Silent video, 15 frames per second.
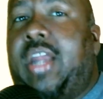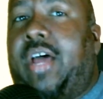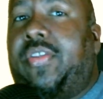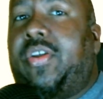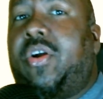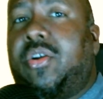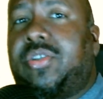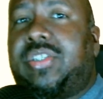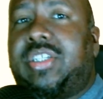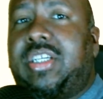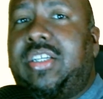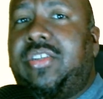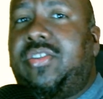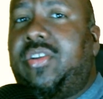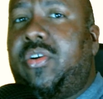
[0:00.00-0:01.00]
Now there are
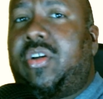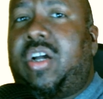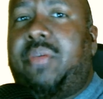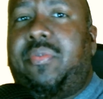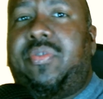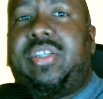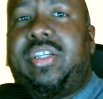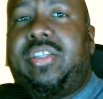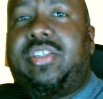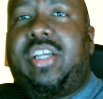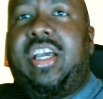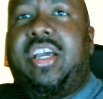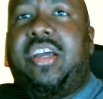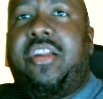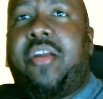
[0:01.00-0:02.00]
a couple of
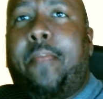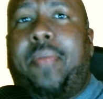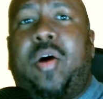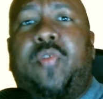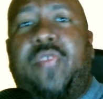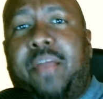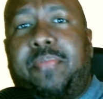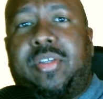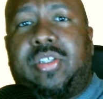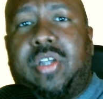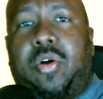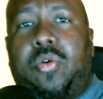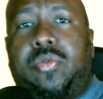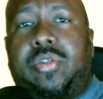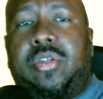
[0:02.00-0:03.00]
scenes in both
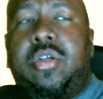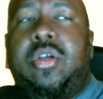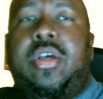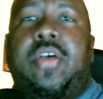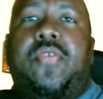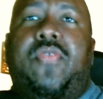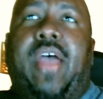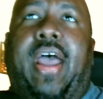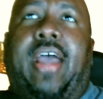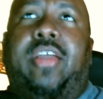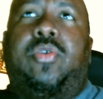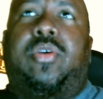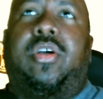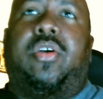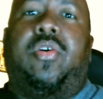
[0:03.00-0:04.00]
episodes
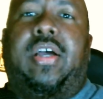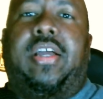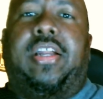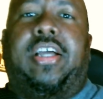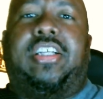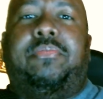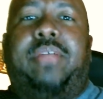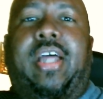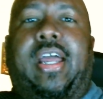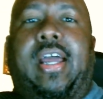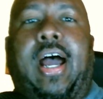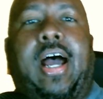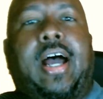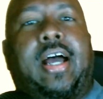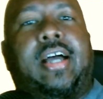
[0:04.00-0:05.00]
that you could go ahead and actually be
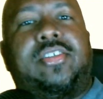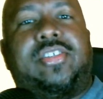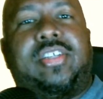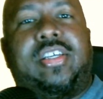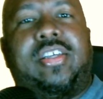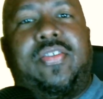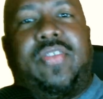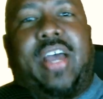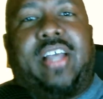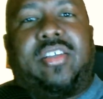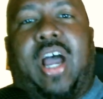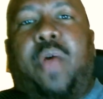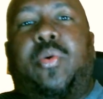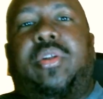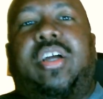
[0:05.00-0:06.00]
like, ah, see,
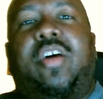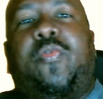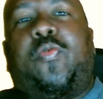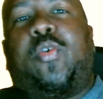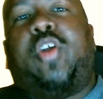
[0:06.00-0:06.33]
that I would love